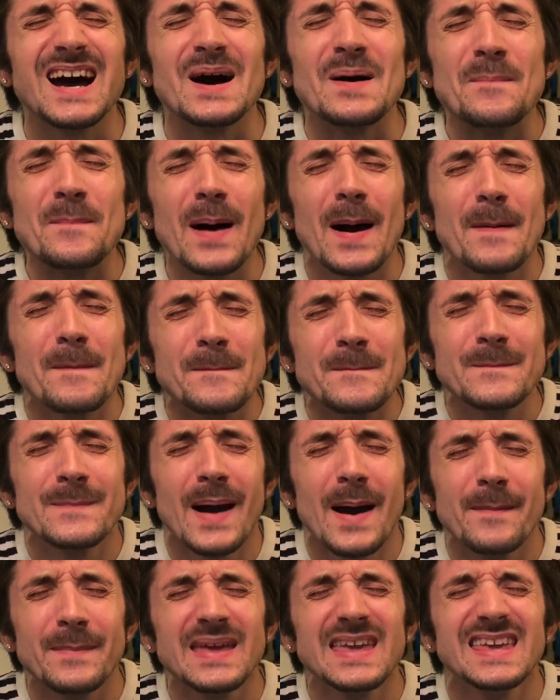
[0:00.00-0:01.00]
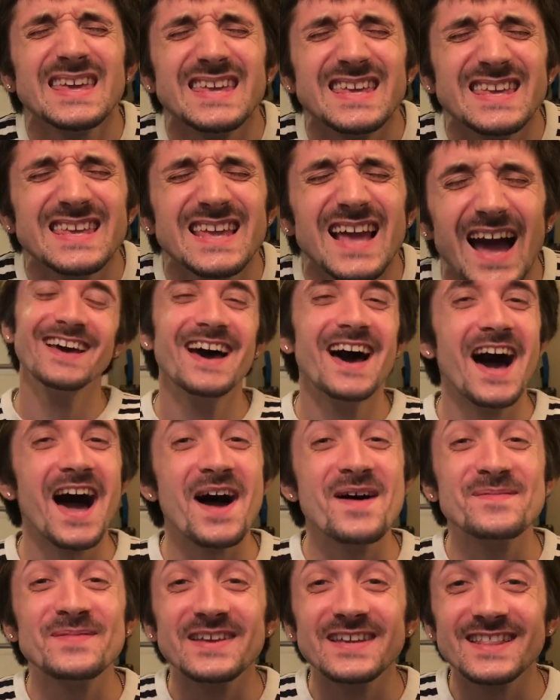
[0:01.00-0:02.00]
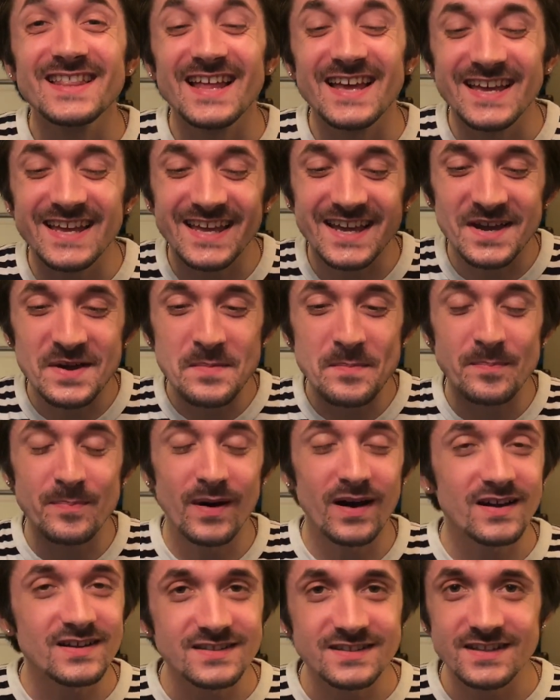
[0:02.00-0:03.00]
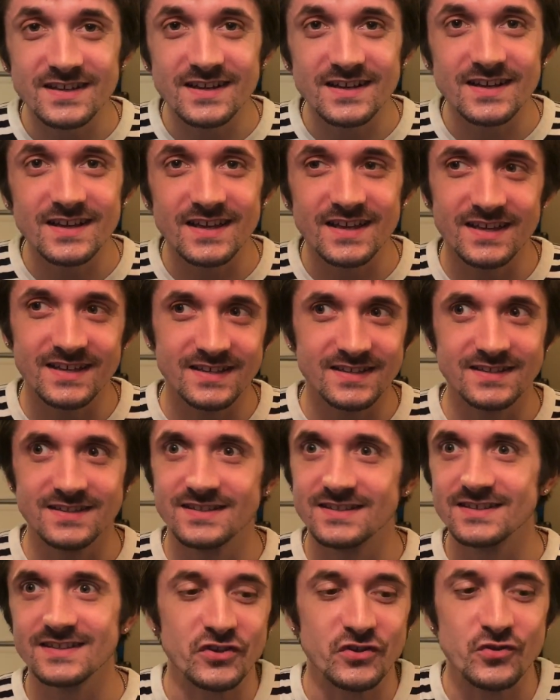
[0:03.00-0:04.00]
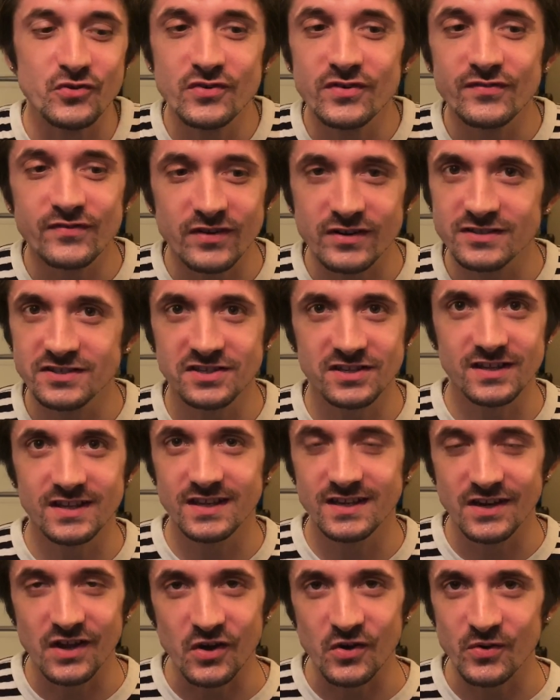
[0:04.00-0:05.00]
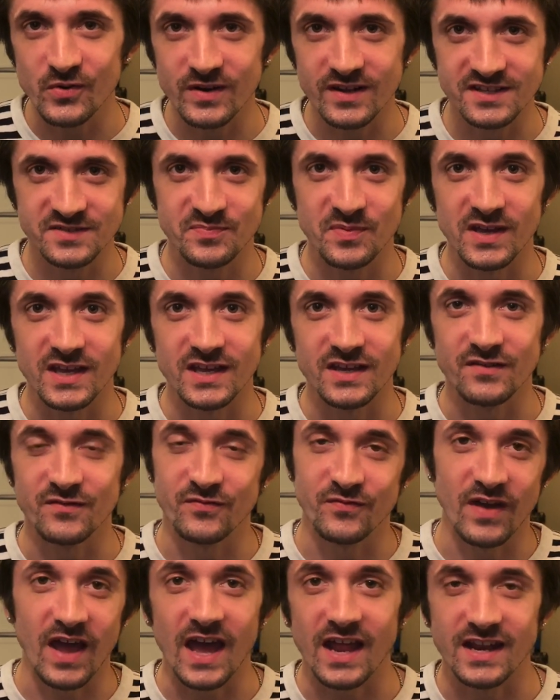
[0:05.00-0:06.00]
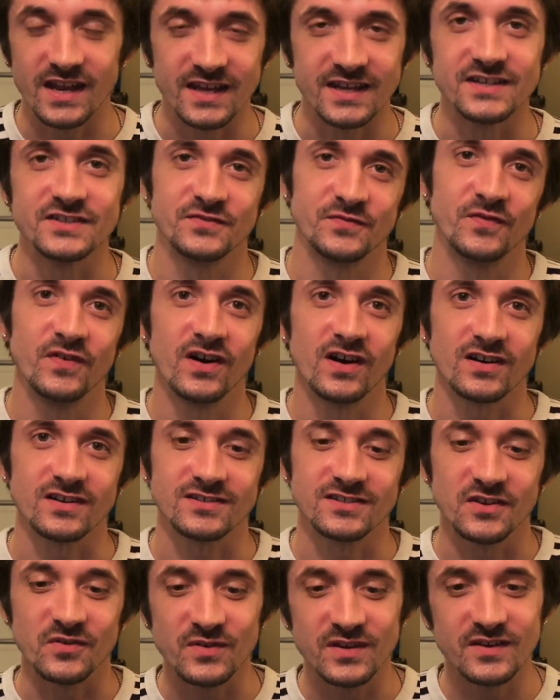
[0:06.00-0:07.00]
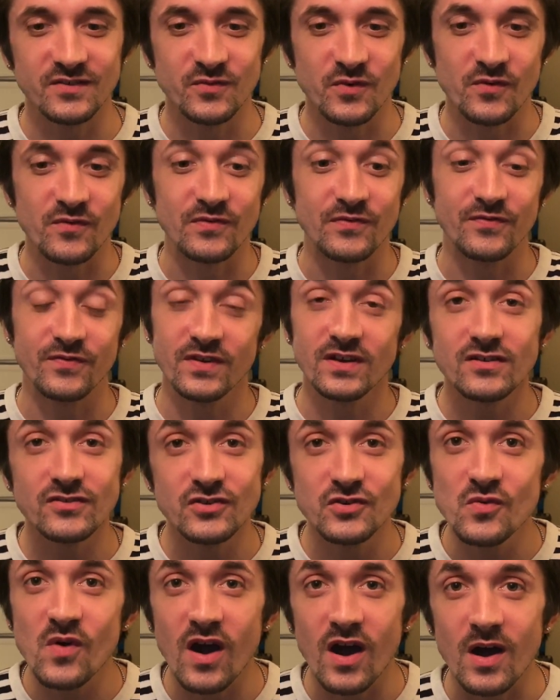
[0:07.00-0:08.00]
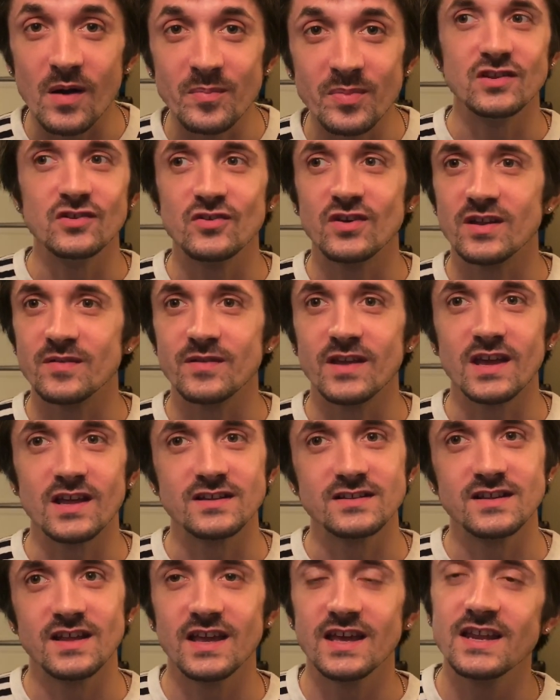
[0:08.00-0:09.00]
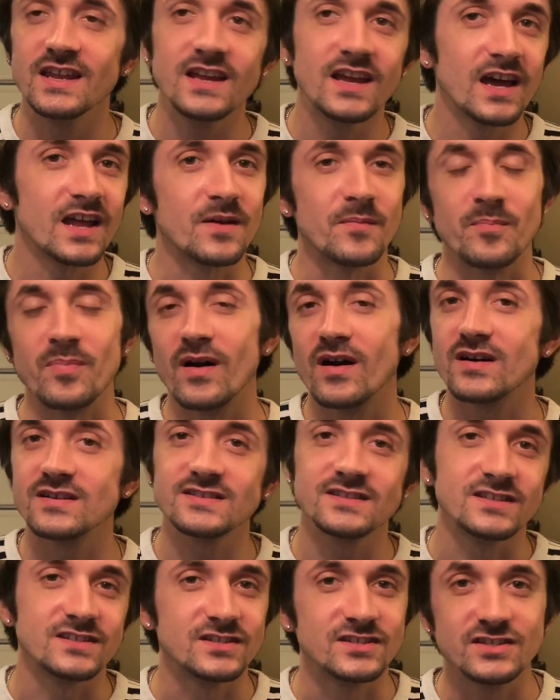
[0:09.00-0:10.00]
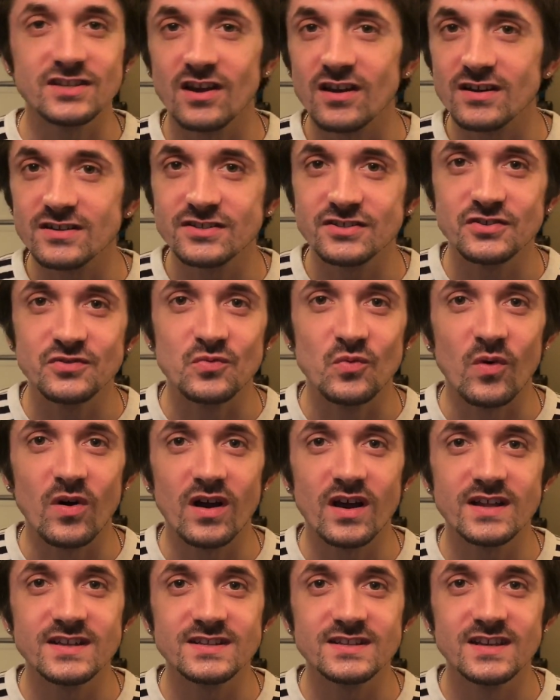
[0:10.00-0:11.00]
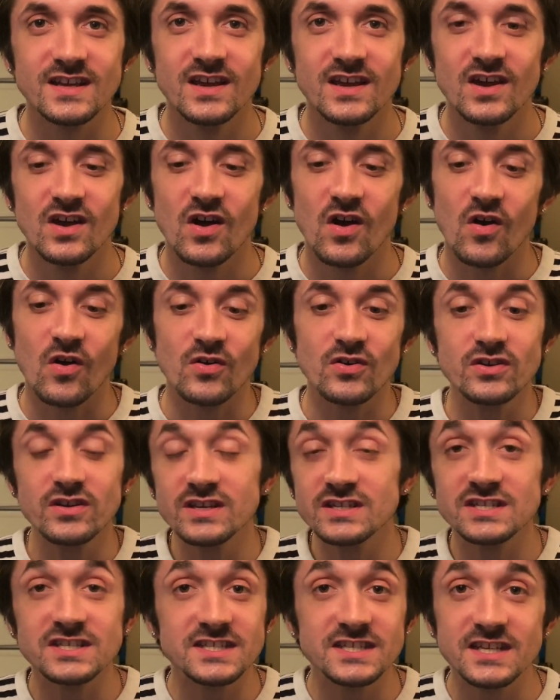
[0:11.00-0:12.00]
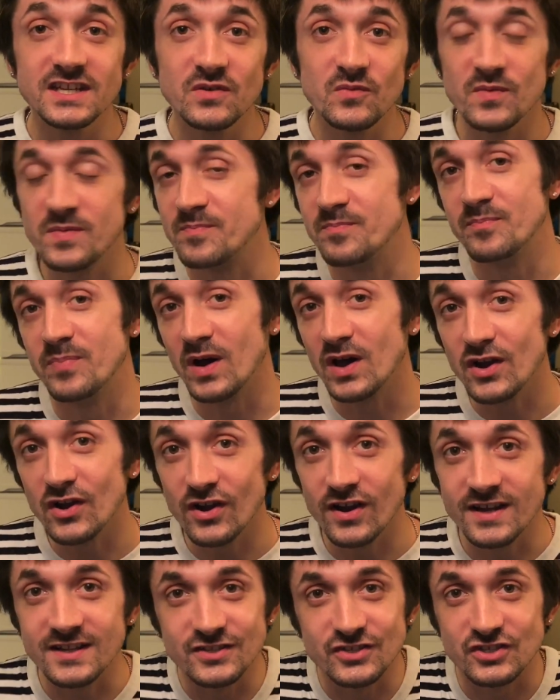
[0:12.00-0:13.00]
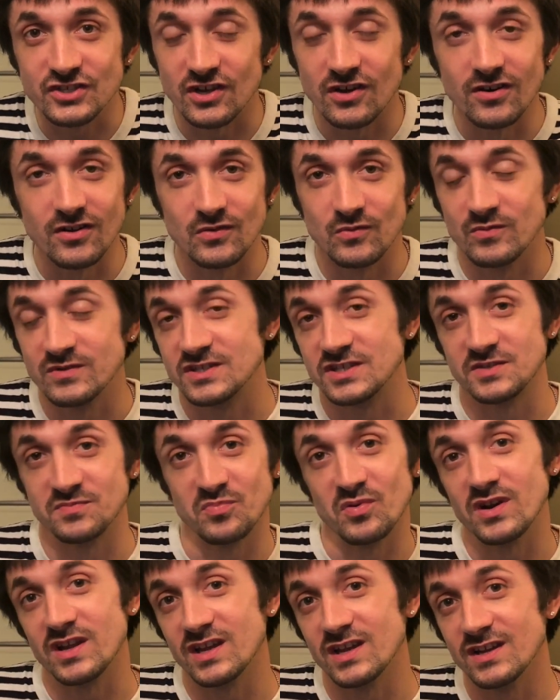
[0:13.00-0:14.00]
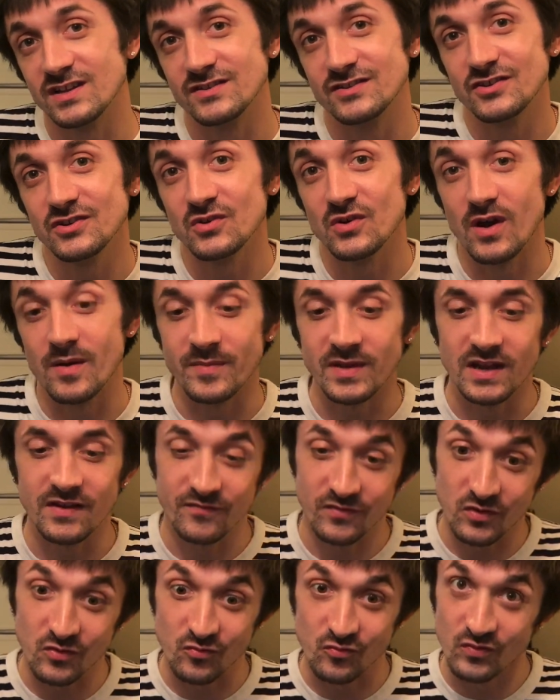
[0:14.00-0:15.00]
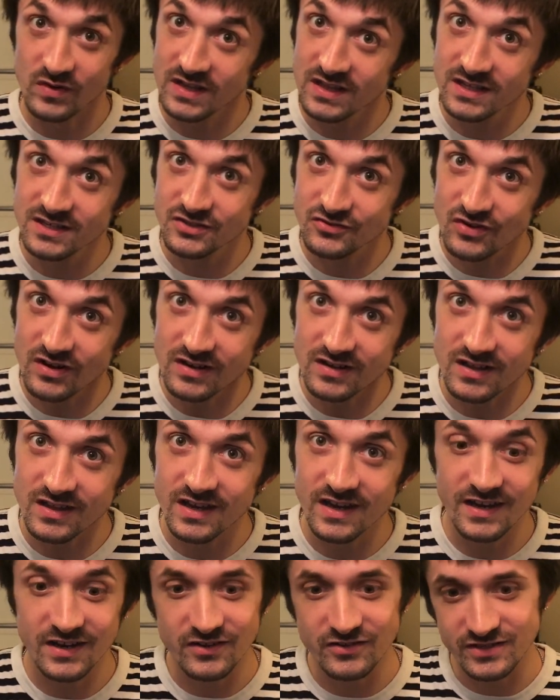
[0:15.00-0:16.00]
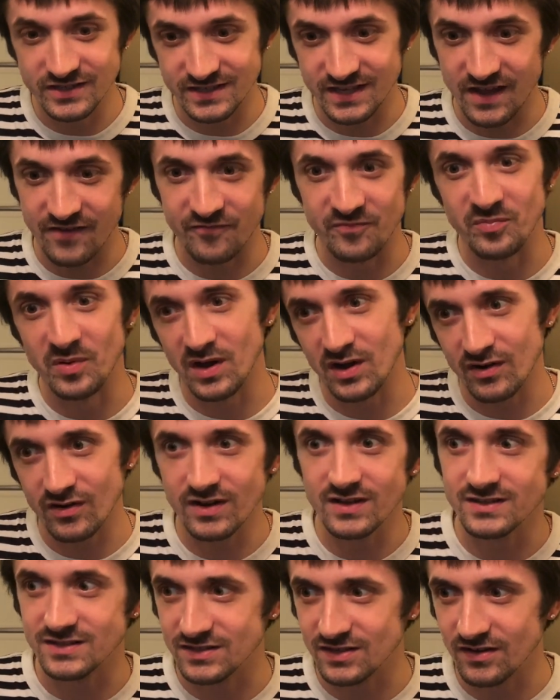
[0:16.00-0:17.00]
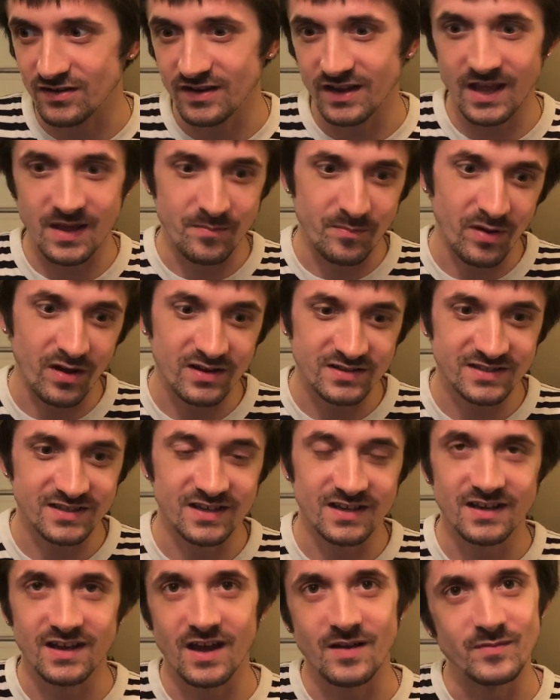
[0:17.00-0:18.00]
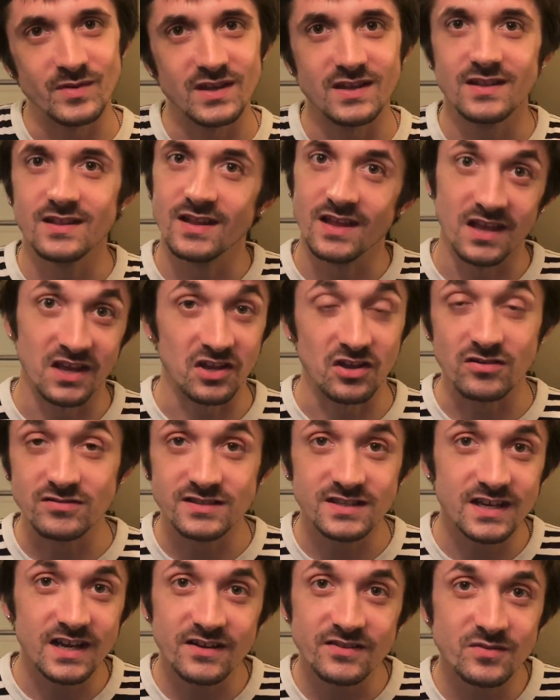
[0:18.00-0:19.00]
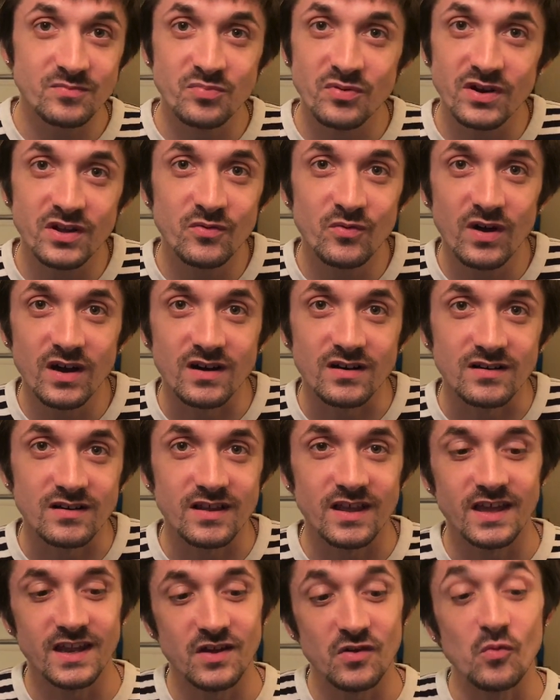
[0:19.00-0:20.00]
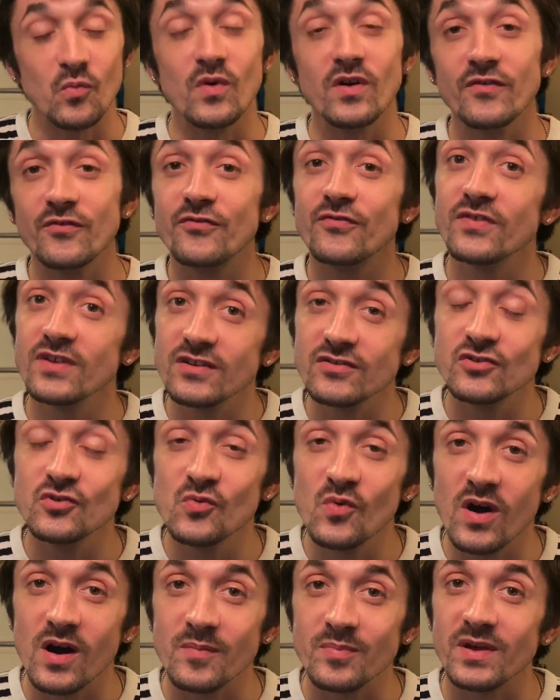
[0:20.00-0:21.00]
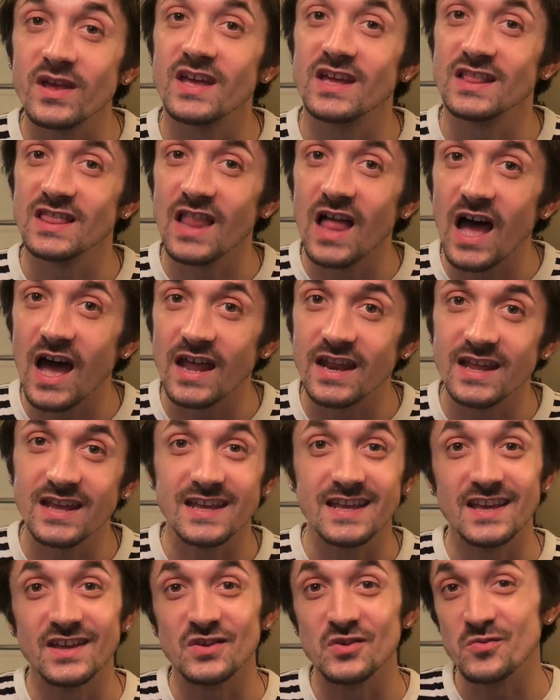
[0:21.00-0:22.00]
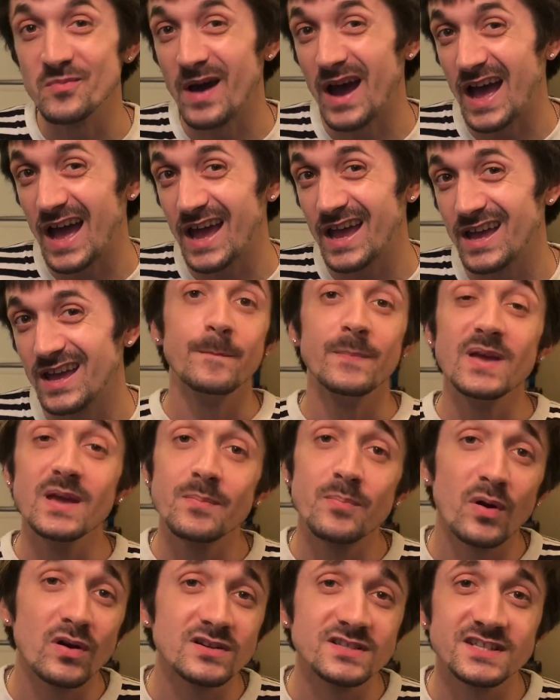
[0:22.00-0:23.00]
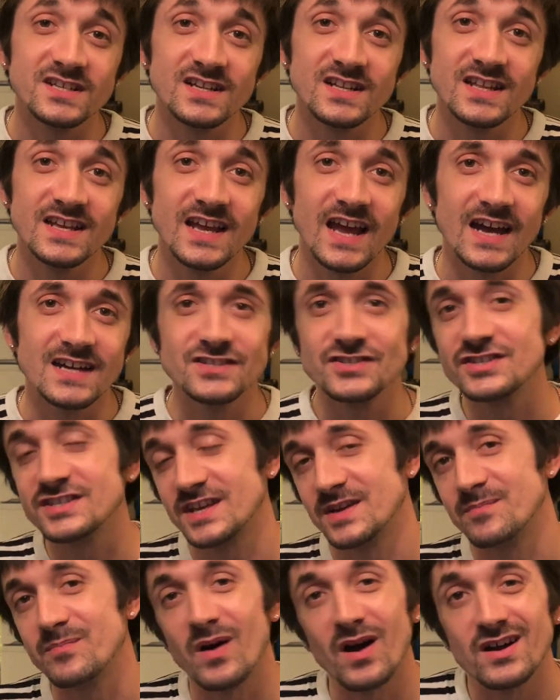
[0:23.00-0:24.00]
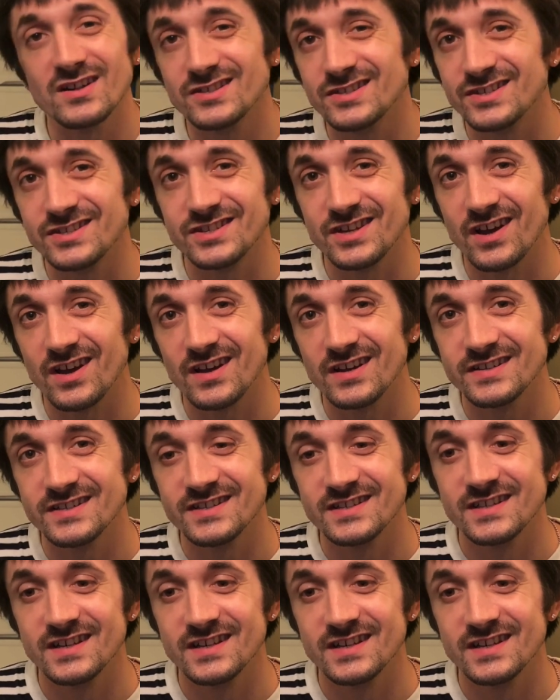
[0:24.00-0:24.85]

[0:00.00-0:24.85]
mamma mia. I mean, like, pasta is universally known as being fattening as fuck, so it will fill you up. You can get any kind of pasta sauce you want, or you can just eat it with butter and salt, which is pretty good too. I mean, if you're really struggling and you just have butter and salt and pasta, I mean, it goes together pretty well, and it will fill you up a lot and get you by. Me personally, I just get pasta sauce.